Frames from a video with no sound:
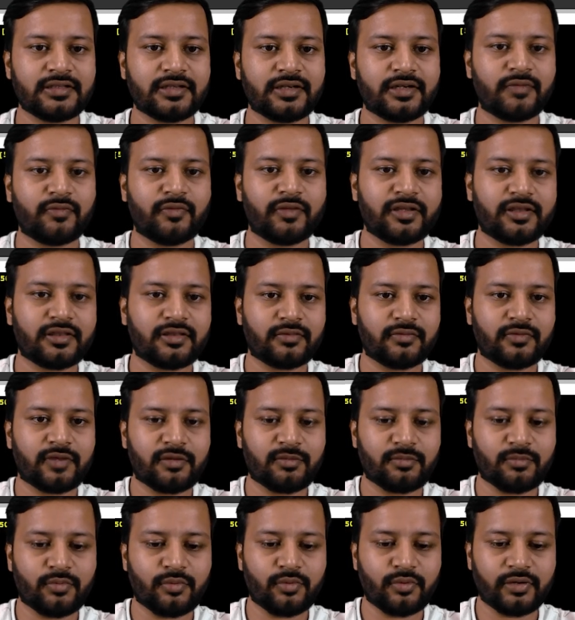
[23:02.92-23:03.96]
it with one
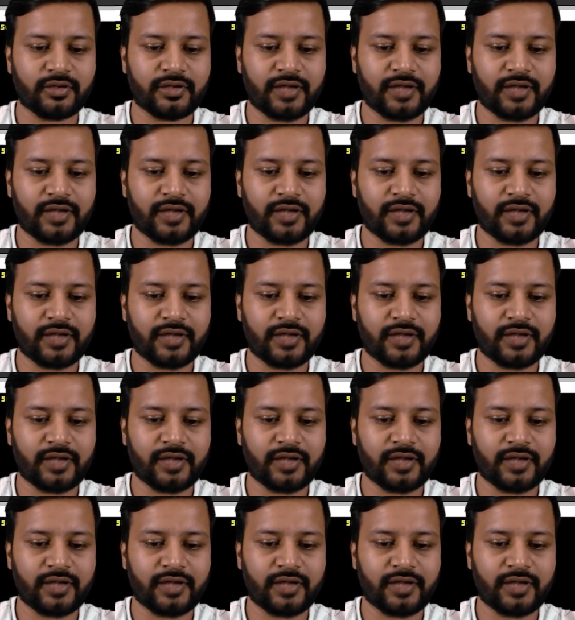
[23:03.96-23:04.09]
more